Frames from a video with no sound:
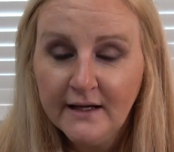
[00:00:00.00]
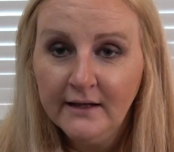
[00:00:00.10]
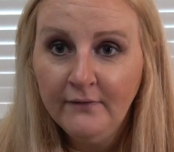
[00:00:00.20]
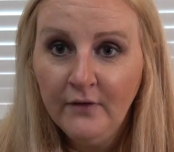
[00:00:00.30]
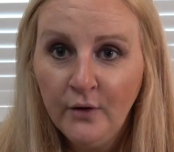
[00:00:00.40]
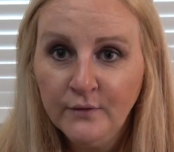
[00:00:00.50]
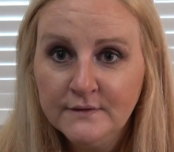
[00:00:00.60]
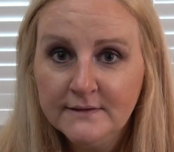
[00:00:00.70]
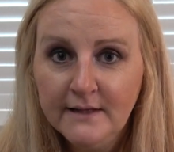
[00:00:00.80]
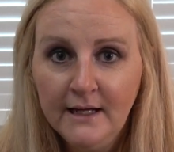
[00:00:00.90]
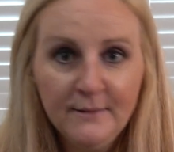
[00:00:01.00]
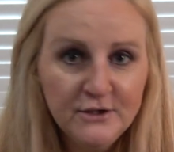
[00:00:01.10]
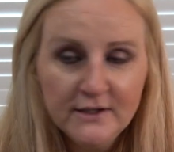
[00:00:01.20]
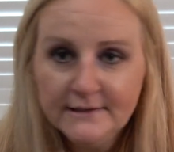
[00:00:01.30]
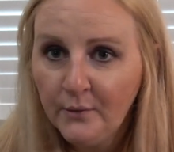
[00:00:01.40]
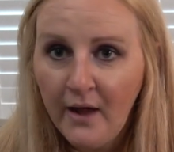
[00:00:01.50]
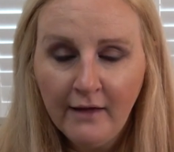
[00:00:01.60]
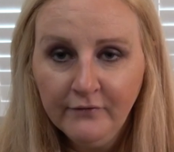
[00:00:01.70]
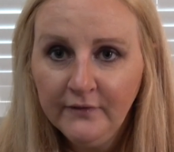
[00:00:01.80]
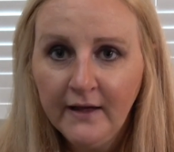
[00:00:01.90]
and those images or
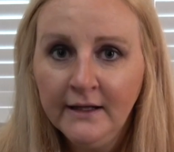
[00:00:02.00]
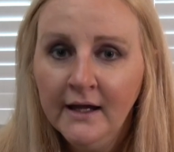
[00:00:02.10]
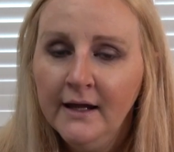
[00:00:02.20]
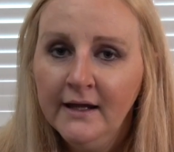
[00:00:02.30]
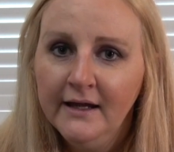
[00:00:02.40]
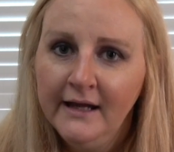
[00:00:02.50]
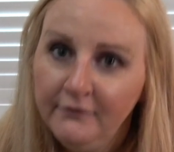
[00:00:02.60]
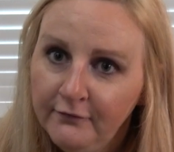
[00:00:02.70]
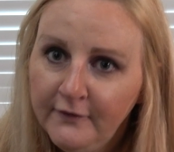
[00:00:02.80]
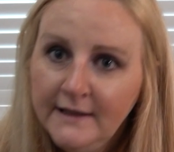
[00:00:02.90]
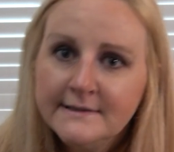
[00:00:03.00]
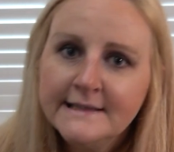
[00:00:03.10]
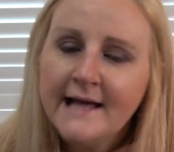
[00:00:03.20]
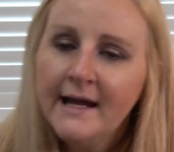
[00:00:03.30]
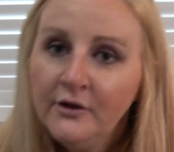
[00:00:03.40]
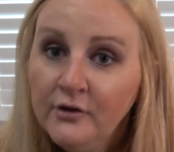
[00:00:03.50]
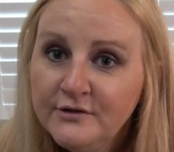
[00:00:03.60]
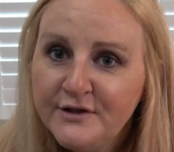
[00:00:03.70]
whatever, it feeds a cycle.